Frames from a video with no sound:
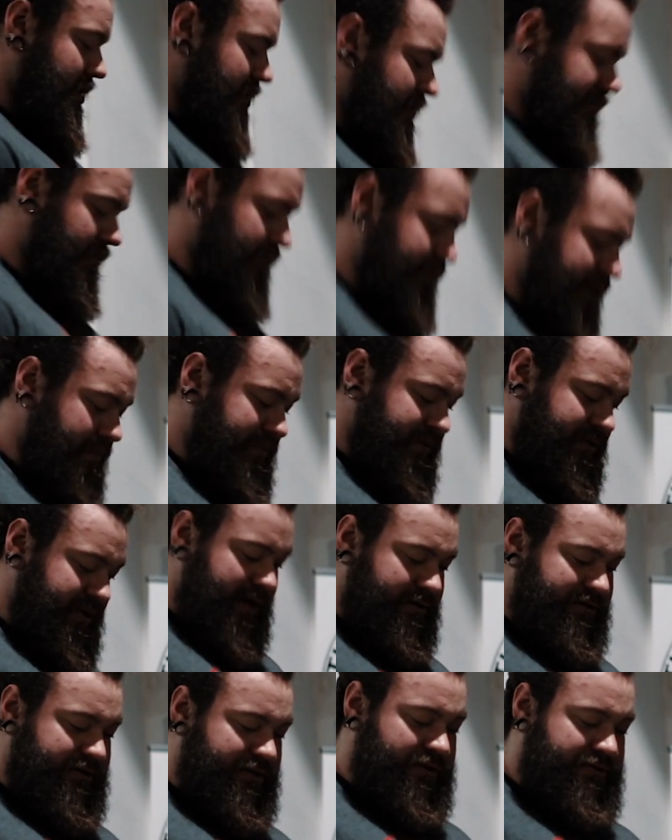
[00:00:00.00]
For rep
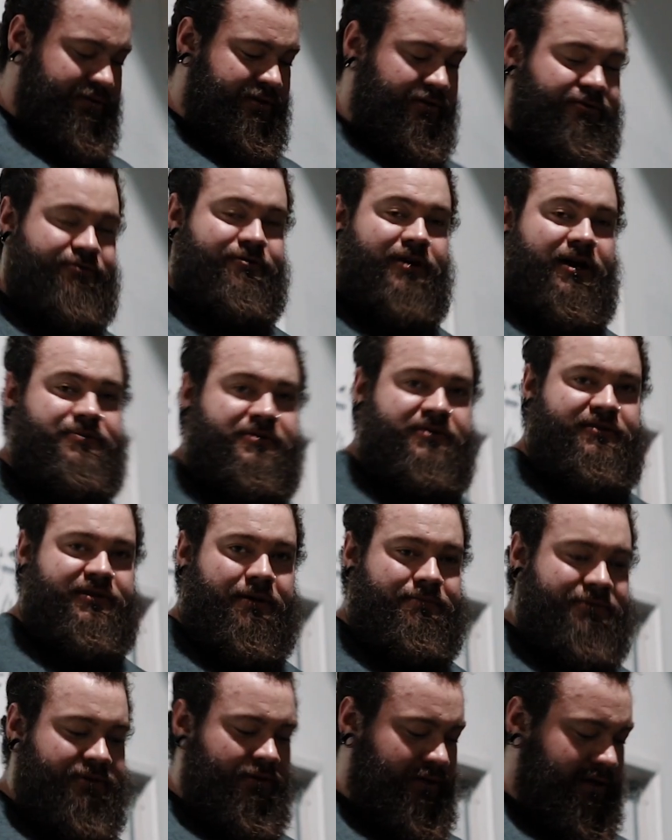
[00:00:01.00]
sets, using straps is
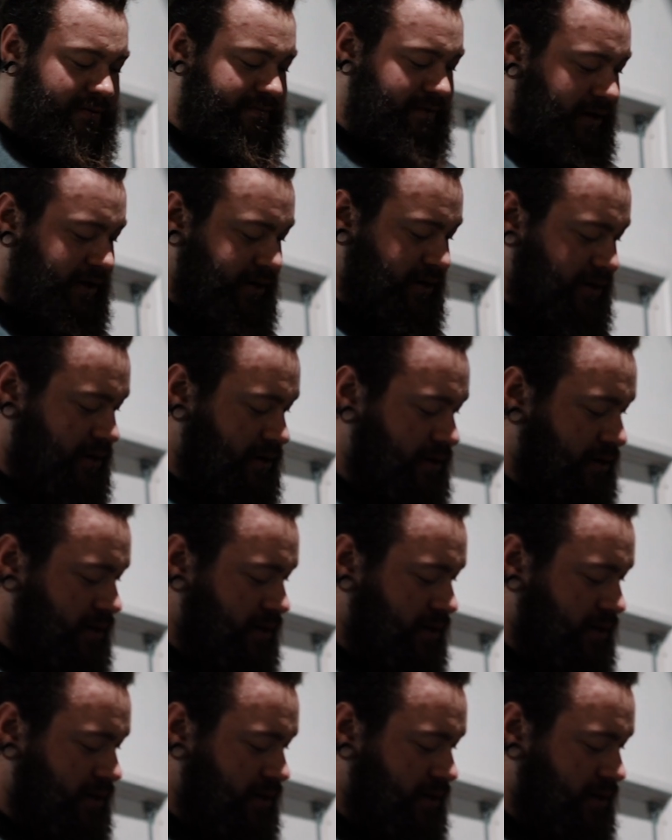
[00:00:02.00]
absolutely fine.